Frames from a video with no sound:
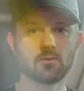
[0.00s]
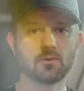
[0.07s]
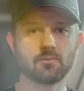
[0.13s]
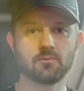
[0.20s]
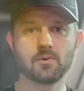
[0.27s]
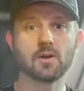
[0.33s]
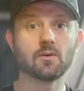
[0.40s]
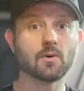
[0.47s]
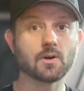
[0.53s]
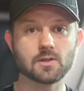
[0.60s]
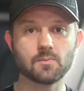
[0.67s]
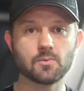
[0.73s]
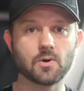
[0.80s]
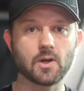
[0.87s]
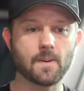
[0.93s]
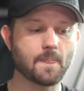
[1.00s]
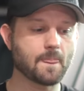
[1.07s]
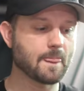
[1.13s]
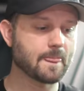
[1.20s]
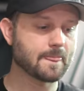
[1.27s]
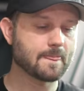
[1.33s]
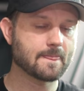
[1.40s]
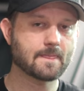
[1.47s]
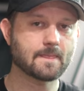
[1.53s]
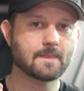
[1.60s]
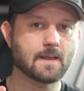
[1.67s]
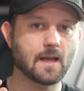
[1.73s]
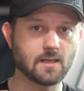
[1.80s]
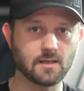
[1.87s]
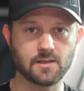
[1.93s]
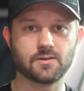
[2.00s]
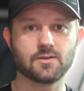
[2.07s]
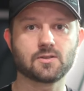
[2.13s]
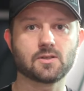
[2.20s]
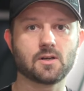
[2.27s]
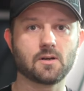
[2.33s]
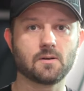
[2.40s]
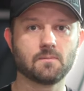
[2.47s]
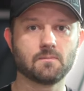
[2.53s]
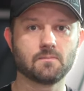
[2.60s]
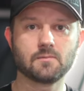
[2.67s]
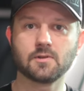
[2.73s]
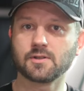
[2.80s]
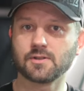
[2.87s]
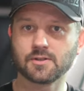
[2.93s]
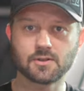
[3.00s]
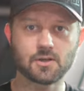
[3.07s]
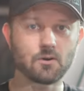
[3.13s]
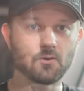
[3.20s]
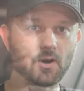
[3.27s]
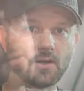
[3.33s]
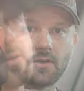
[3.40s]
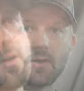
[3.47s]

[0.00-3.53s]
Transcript: with getting right to the point. I like this tire. This is a great